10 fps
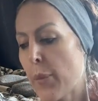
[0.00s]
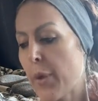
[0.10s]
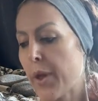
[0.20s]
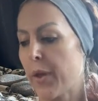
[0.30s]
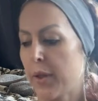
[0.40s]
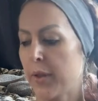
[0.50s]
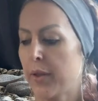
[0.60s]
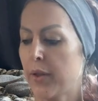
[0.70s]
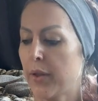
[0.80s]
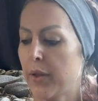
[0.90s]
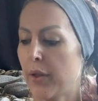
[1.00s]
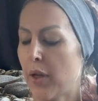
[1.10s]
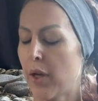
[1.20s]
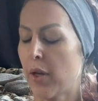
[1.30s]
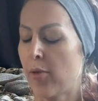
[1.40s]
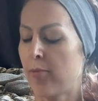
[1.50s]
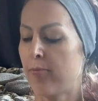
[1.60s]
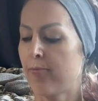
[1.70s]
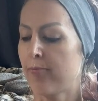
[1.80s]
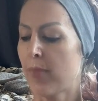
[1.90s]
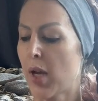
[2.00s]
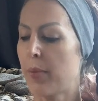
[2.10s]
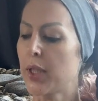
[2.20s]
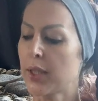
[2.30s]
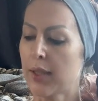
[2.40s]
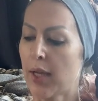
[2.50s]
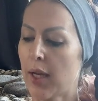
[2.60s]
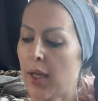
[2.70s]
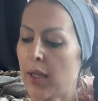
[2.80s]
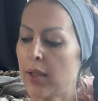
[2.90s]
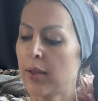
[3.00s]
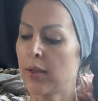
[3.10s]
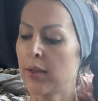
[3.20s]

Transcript: with this, I'm gonna say,